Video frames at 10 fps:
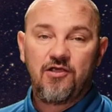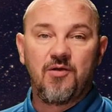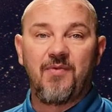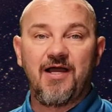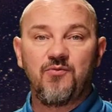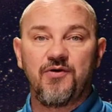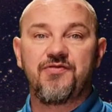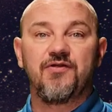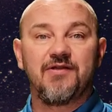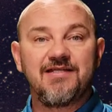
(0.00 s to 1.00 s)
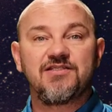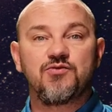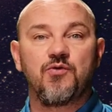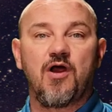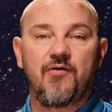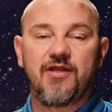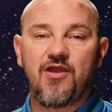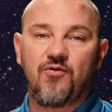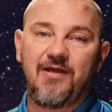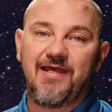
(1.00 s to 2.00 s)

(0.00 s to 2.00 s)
combined with the lenses we already own